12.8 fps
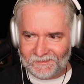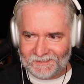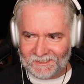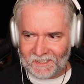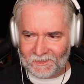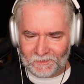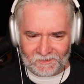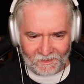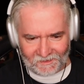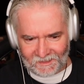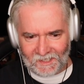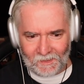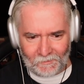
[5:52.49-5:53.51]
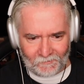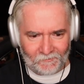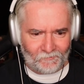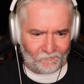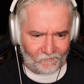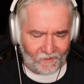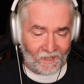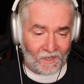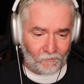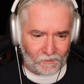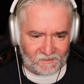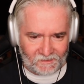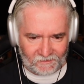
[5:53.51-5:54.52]
sequels that came out
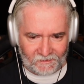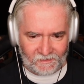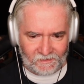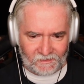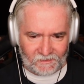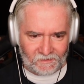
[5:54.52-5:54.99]
recently.